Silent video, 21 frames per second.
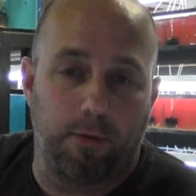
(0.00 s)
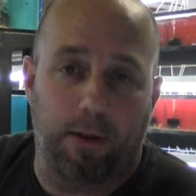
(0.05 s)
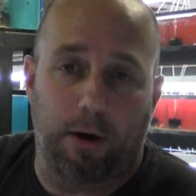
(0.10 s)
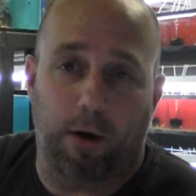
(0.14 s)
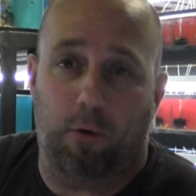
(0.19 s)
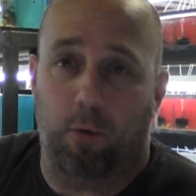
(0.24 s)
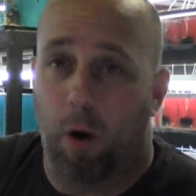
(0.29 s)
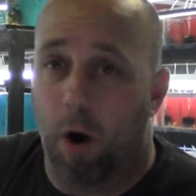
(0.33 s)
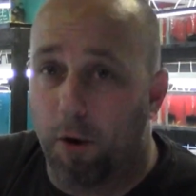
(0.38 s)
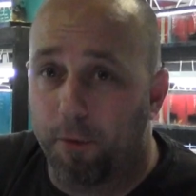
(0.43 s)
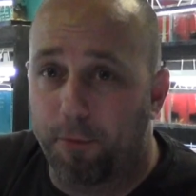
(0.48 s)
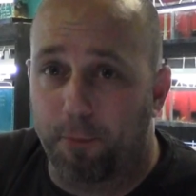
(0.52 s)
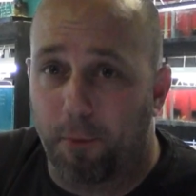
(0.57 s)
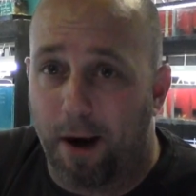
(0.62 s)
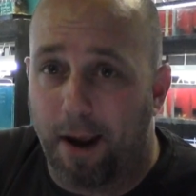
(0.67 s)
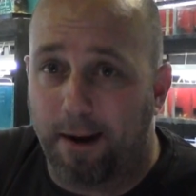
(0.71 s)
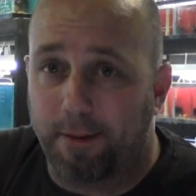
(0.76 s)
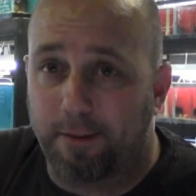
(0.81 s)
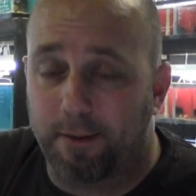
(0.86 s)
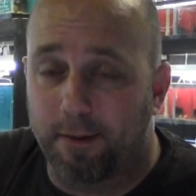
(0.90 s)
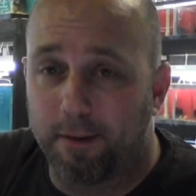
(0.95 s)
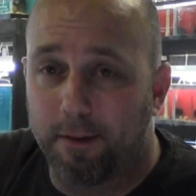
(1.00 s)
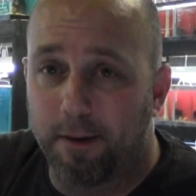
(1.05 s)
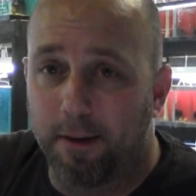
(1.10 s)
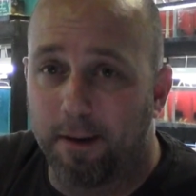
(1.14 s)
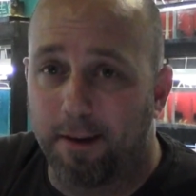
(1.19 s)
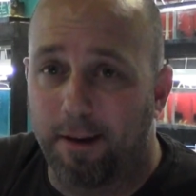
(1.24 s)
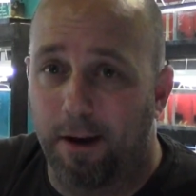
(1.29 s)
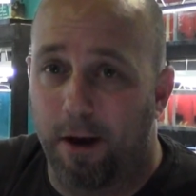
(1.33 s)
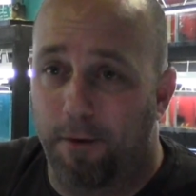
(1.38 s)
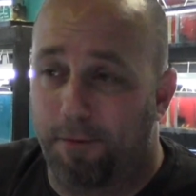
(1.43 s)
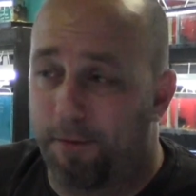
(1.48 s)
their growth rate.
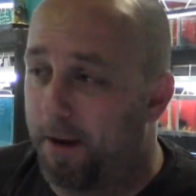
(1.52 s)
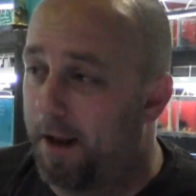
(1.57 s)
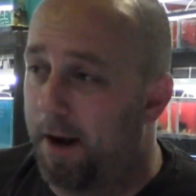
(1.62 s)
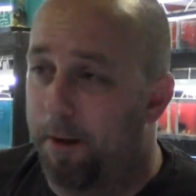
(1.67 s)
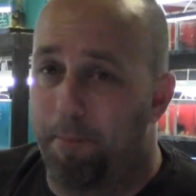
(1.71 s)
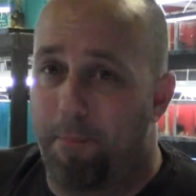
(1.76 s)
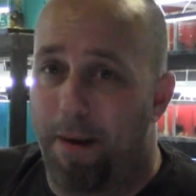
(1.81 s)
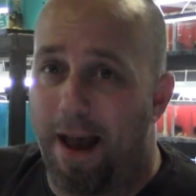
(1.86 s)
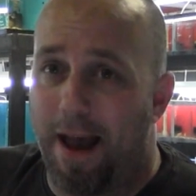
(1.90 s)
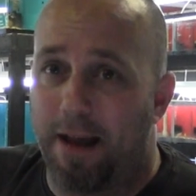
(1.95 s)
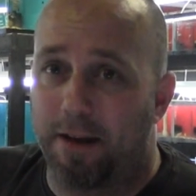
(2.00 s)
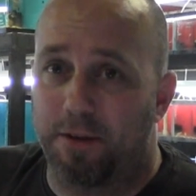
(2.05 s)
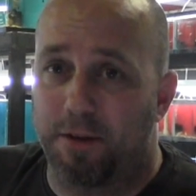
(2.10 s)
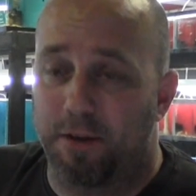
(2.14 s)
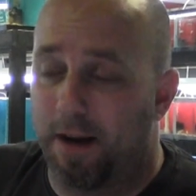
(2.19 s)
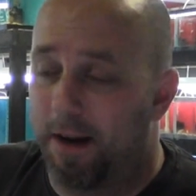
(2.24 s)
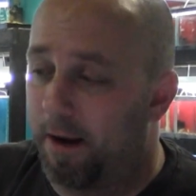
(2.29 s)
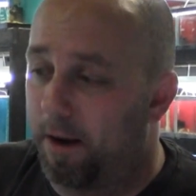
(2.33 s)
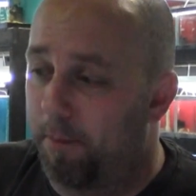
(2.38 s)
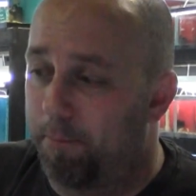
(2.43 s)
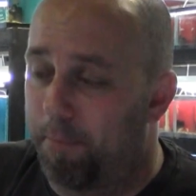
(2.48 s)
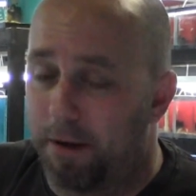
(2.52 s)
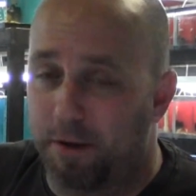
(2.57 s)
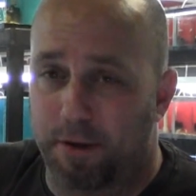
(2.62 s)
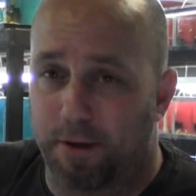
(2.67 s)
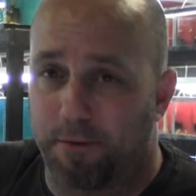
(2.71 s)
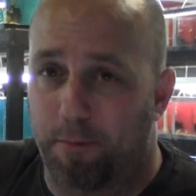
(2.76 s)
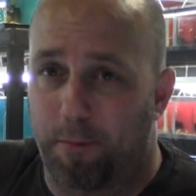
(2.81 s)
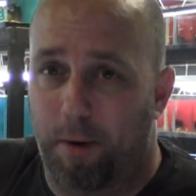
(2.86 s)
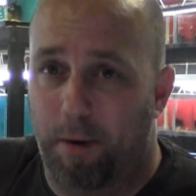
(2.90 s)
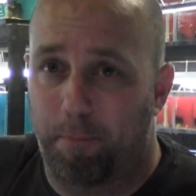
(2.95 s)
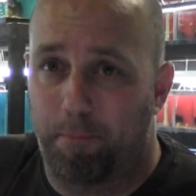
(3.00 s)
You know, if you get a batch and a bunch
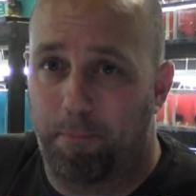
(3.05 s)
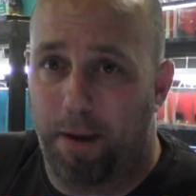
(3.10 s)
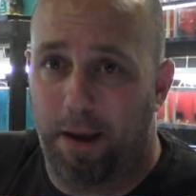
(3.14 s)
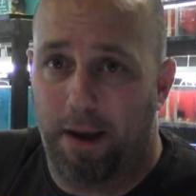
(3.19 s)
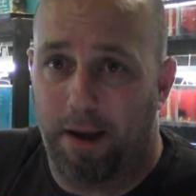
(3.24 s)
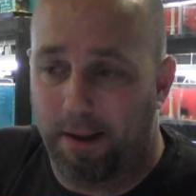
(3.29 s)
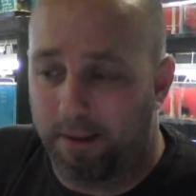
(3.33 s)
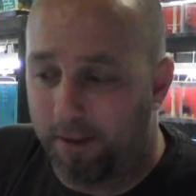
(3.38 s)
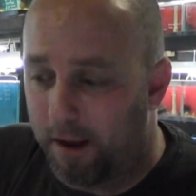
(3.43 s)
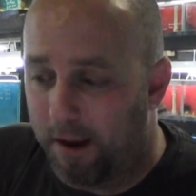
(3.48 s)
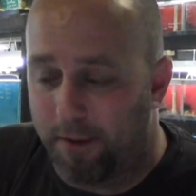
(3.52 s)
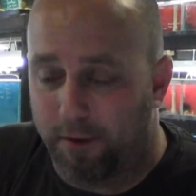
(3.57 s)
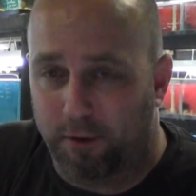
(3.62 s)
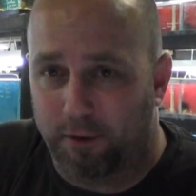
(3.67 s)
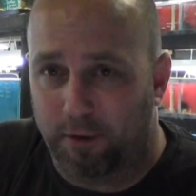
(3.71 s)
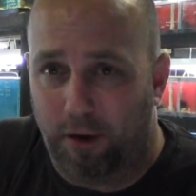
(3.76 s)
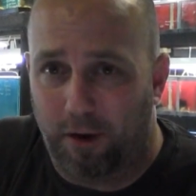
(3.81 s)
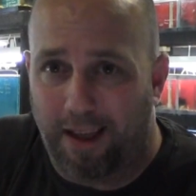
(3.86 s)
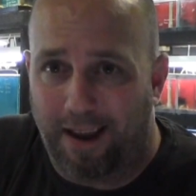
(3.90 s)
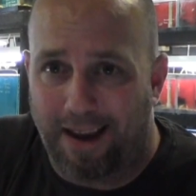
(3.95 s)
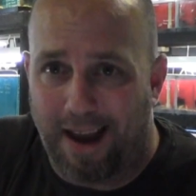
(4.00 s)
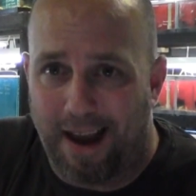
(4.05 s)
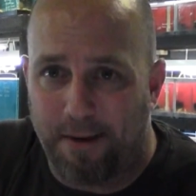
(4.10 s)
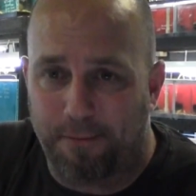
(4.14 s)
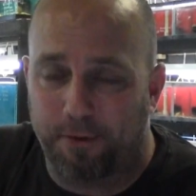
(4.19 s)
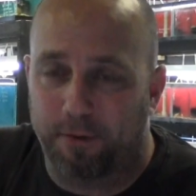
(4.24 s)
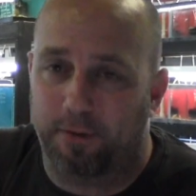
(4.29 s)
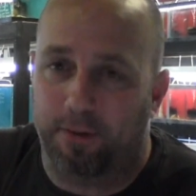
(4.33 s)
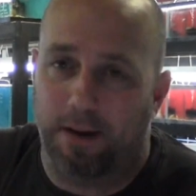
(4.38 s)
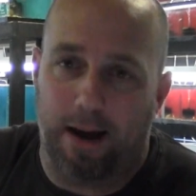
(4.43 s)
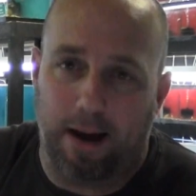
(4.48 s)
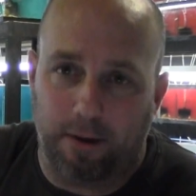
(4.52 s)
of them are big and the others are like half
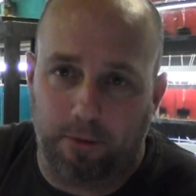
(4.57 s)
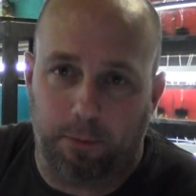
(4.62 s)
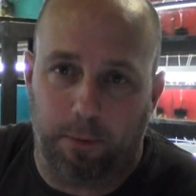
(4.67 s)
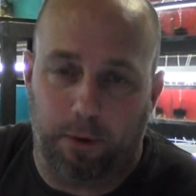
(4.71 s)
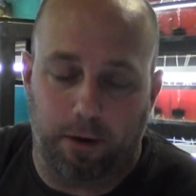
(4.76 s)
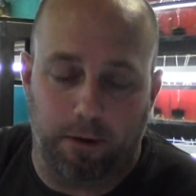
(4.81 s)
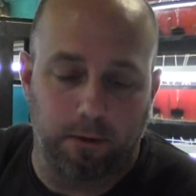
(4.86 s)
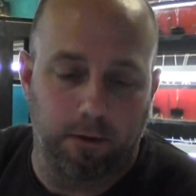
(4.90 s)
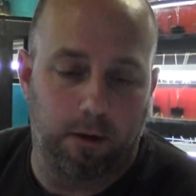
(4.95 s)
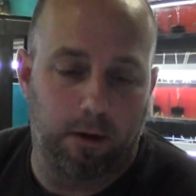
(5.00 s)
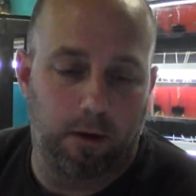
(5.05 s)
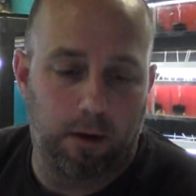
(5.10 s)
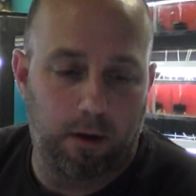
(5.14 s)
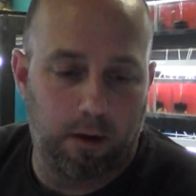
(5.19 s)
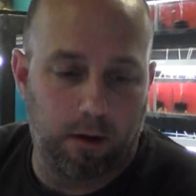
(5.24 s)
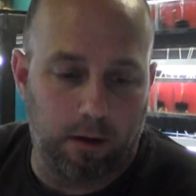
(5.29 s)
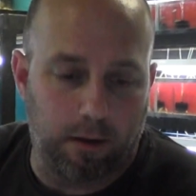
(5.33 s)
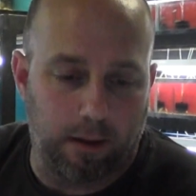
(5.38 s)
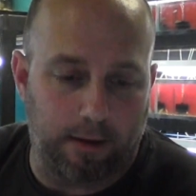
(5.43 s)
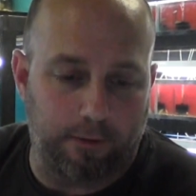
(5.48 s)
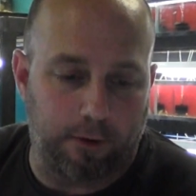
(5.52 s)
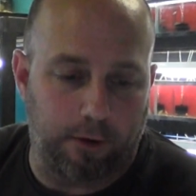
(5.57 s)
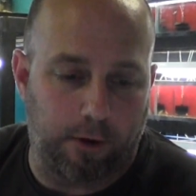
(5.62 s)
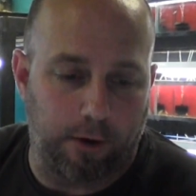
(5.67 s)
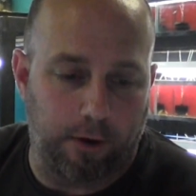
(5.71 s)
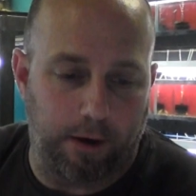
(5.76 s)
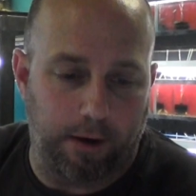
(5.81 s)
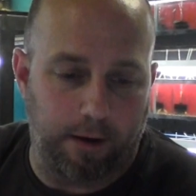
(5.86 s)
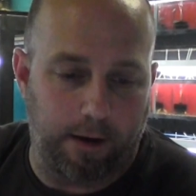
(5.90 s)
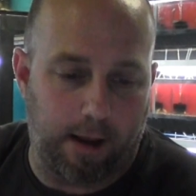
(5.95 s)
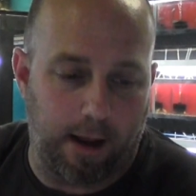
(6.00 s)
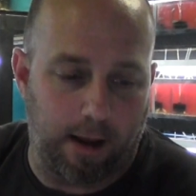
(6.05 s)
the size, well, that's a
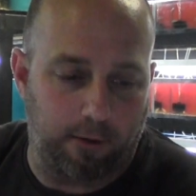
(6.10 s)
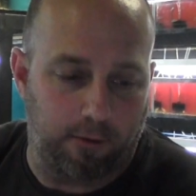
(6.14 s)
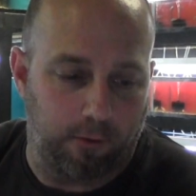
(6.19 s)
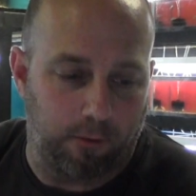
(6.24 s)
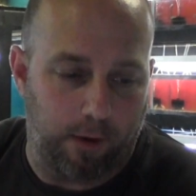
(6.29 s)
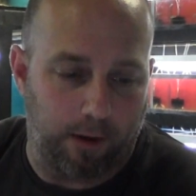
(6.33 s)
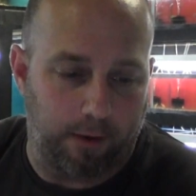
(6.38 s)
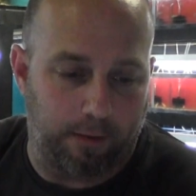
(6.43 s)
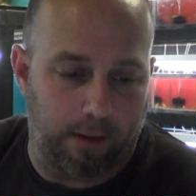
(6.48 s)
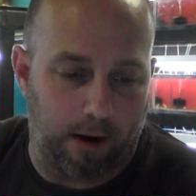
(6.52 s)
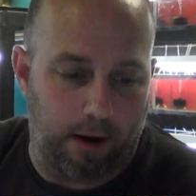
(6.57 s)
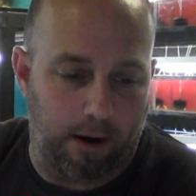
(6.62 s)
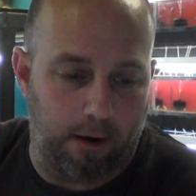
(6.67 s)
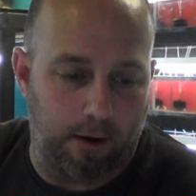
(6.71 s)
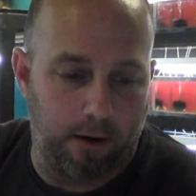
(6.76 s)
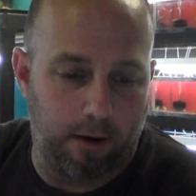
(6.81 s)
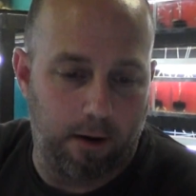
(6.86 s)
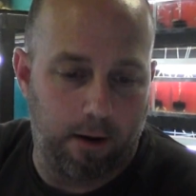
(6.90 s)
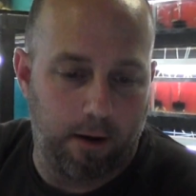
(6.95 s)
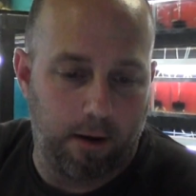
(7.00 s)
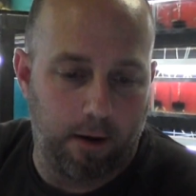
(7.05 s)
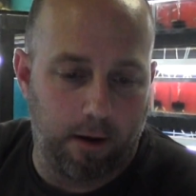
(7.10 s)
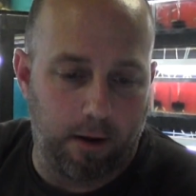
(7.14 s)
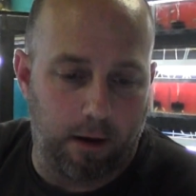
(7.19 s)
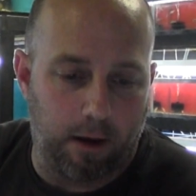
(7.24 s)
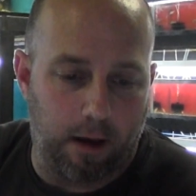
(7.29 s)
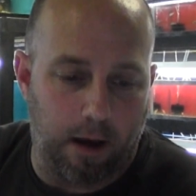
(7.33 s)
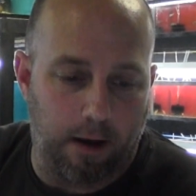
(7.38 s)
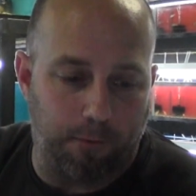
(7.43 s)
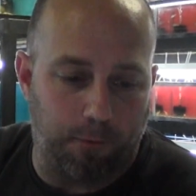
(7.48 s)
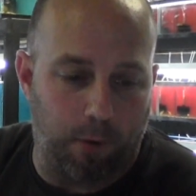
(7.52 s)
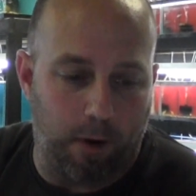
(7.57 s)
good indication right there
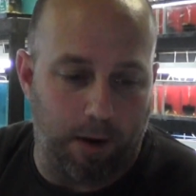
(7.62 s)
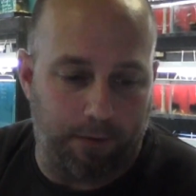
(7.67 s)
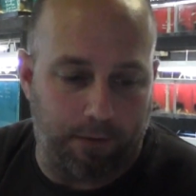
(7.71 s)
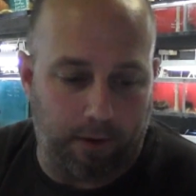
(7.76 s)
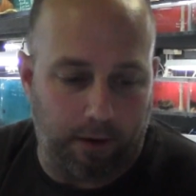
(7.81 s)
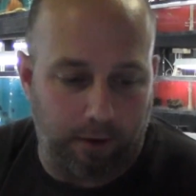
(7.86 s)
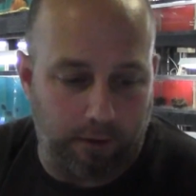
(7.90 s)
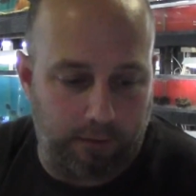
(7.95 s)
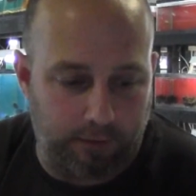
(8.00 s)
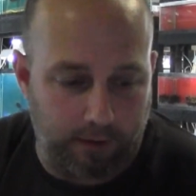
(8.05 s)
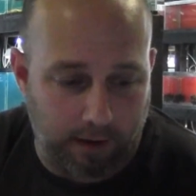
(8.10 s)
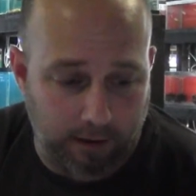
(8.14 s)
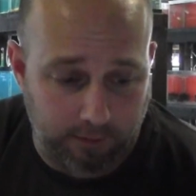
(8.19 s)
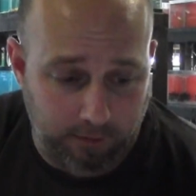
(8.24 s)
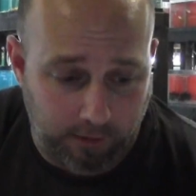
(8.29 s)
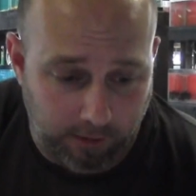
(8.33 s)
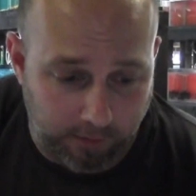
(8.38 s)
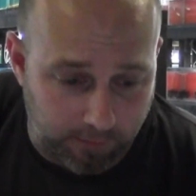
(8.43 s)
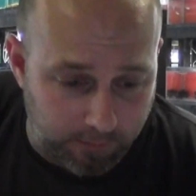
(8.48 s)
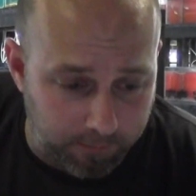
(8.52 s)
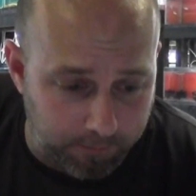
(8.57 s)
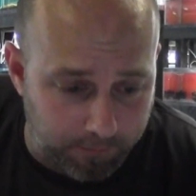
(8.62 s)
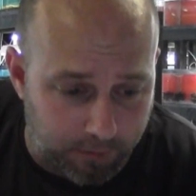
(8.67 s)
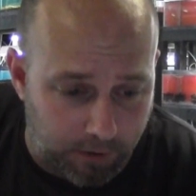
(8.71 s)
of what their sex is.